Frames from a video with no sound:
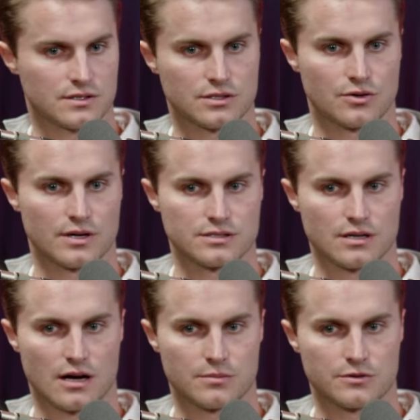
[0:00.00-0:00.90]
does a great
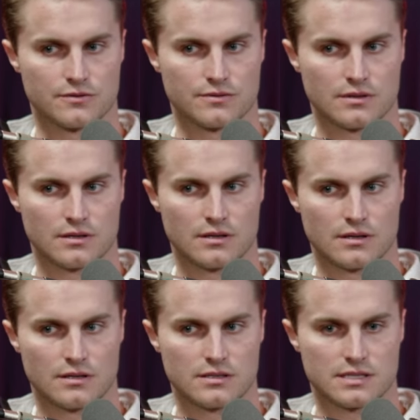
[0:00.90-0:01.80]
job of
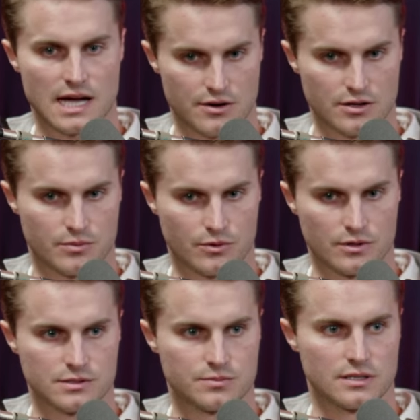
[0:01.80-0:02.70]
scouting
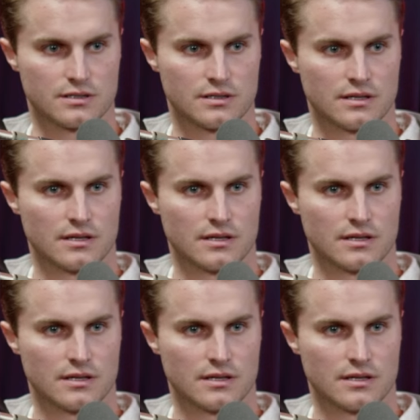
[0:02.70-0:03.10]
reports, but